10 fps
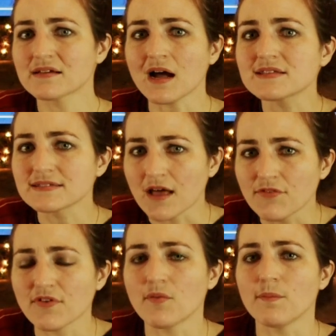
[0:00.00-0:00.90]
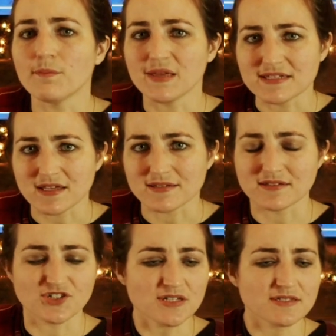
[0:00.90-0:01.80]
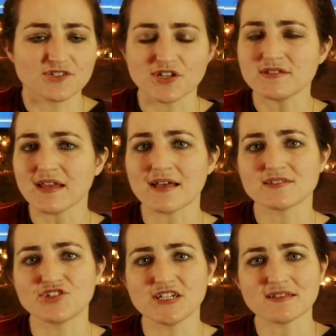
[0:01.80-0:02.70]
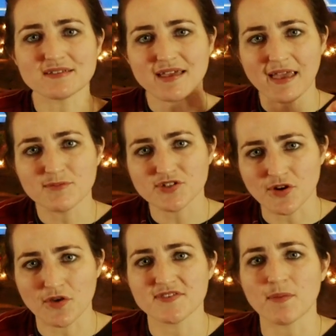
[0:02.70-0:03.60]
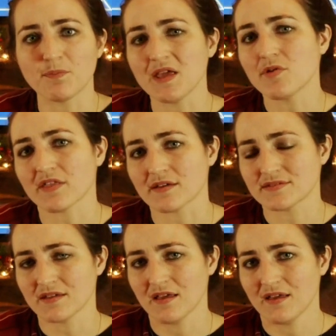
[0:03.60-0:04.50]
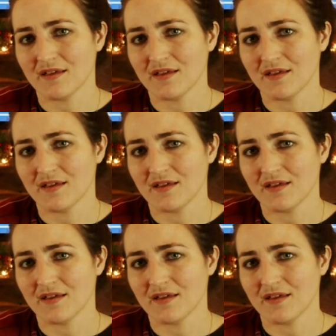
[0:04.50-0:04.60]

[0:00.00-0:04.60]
God's love meets us just as Jesus came to earth to be with us